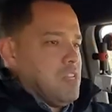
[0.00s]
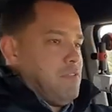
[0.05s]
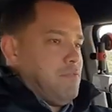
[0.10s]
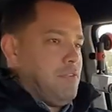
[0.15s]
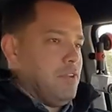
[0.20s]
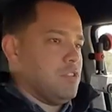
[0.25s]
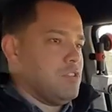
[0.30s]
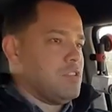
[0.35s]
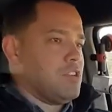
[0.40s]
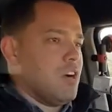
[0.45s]
It
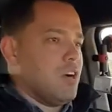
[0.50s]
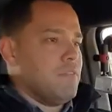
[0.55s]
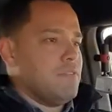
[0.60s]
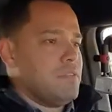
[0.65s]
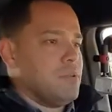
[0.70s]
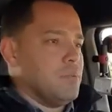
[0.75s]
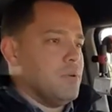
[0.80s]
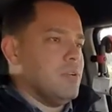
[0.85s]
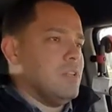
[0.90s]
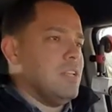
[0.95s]
feels
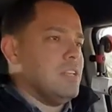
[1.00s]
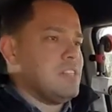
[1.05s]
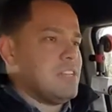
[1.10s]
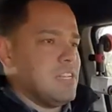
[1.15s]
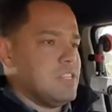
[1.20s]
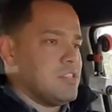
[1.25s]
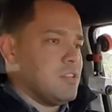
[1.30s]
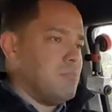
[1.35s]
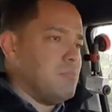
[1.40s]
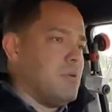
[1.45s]
comfortable. Let's
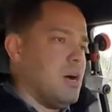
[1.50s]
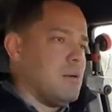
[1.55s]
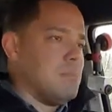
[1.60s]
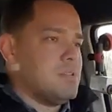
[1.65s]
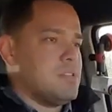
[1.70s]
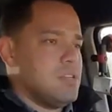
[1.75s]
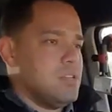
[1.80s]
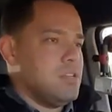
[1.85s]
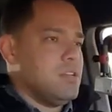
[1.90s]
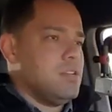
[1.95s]
get some
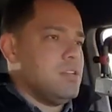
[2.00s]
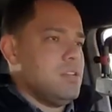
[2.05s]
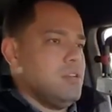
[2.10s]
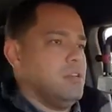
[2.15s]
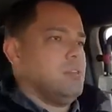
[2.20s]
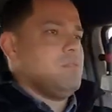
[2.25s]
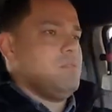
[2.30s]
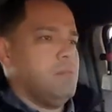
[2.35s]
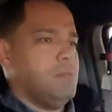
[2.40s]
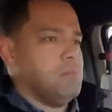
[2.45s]
bumps.
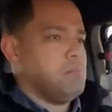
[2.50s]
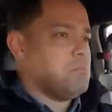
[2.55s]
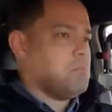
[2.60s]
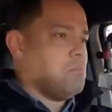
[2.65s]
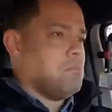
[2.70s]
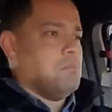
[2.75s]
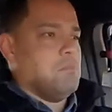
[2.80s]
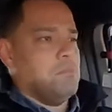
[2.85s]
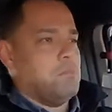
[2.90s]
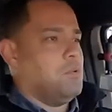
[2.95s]

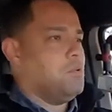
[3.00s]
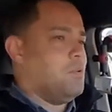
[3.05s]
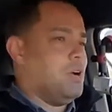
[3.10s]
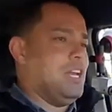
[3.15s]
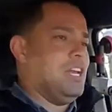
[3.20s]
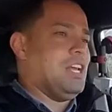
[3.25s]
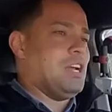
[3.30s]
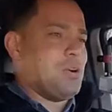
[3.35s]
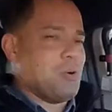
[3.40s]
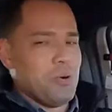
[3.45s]

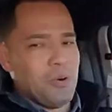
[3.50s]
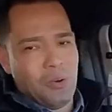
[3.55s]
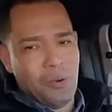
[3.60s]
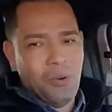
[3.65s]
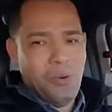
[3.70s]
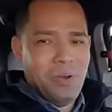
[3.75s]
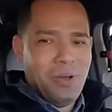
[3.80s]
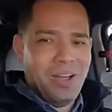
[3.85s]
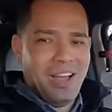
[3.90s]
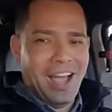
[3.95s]
Really
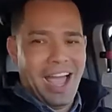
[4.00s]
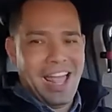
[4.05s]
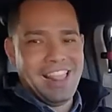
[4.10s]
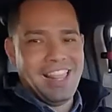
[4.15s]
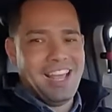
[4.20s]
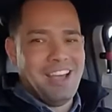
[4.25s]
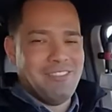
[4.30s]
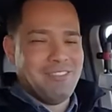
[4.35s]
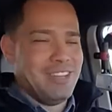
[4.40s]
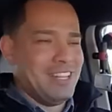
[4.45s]
cool. I
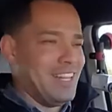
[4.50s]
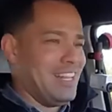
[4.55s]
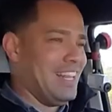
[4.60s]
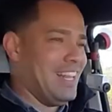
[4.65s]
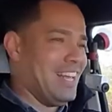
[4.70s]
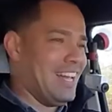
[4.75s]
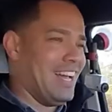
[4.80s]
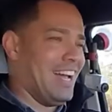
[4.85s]
love it.